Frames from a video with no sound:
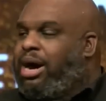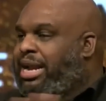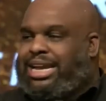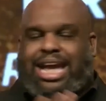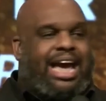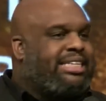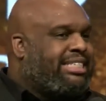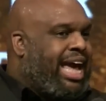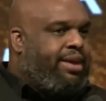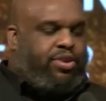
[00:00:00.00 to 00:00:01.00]
Your money
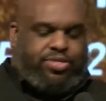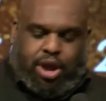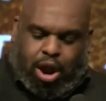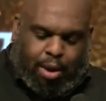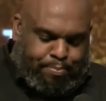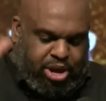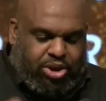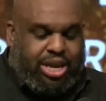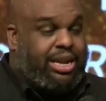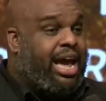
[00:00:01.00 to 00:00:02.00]
can't save you. There
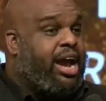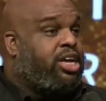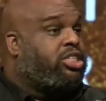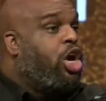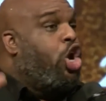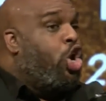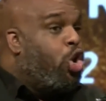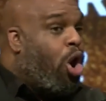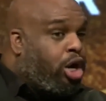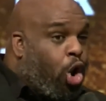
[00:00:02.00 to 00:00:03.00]
are billionaires
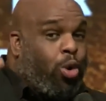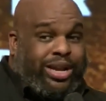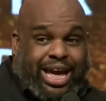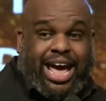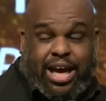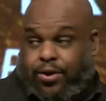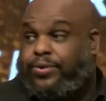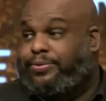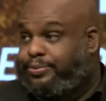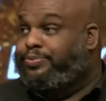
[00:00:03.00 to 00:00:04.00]
who are going to
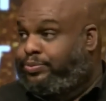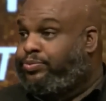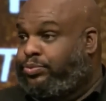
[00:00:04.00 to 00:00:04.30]
hell.